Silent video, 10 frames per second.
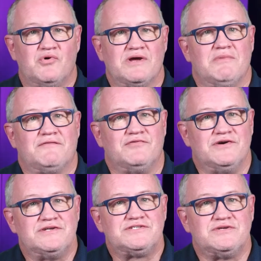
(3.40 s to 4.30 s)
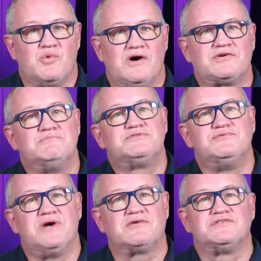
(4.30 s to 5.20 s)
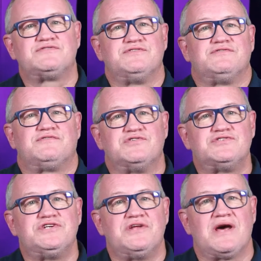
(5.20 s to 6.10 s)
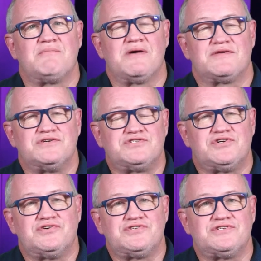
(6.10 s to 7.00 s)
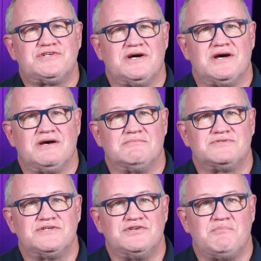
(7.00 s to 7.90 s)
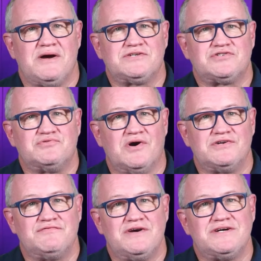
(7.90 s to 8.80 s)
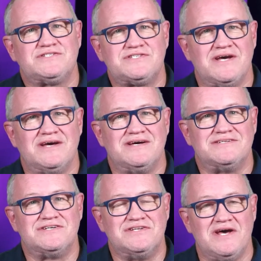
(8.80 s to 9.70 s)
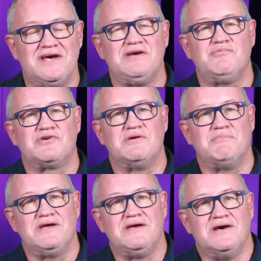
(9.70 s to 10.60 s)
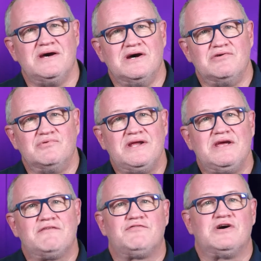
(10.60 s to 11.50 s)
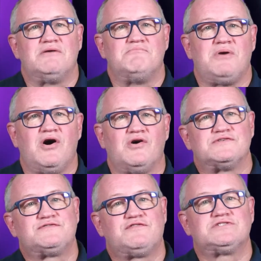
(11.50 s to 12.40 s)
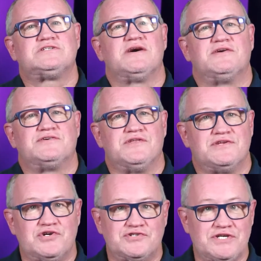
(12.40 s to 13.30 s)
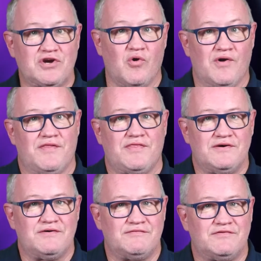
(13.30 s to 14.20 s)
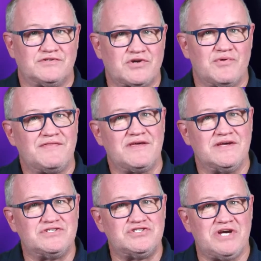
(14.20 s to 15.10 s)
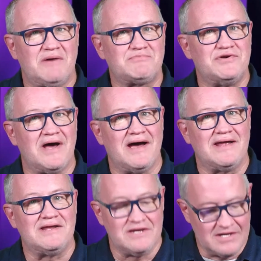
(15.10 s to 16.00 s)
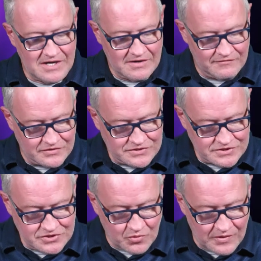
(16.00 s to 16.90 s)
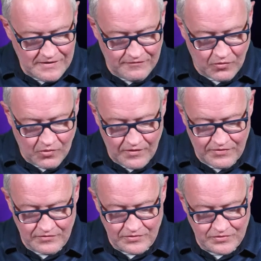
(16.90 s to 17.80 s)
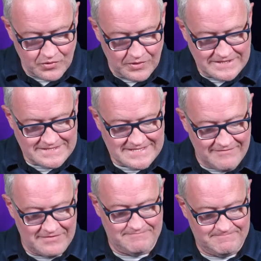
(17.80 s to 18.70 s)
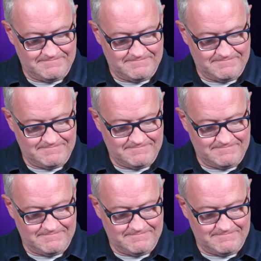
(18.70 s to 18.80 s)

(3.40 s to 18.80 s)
morning, my friends, and welcome to Douglasville First United Methodist Church. I am Senior Pastor Roger Vest, and today we're going to be reading from Paul's first letter to the church at Corinth, 1 Corinthians chapter 9, verses 24 through 27.